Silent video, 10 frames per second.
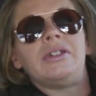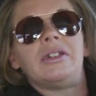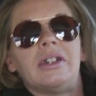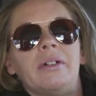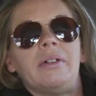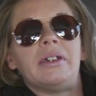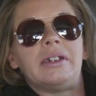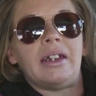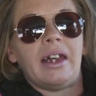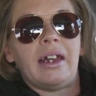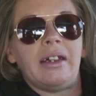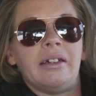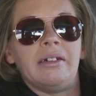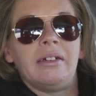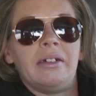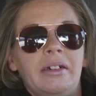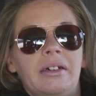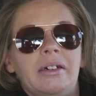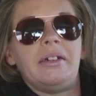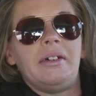She said that we could stay.
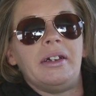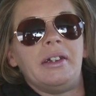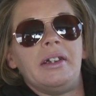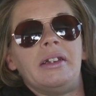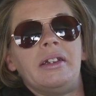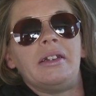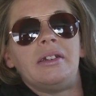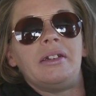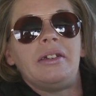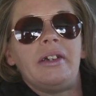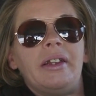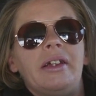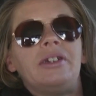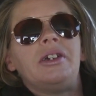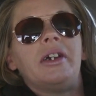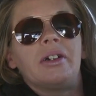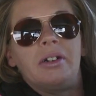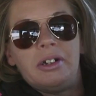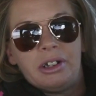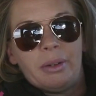And then she had to
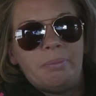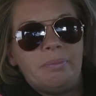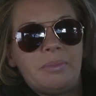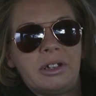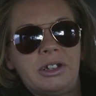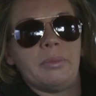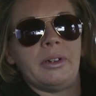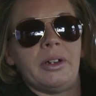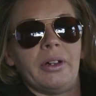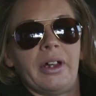call Jim, because Jim didn't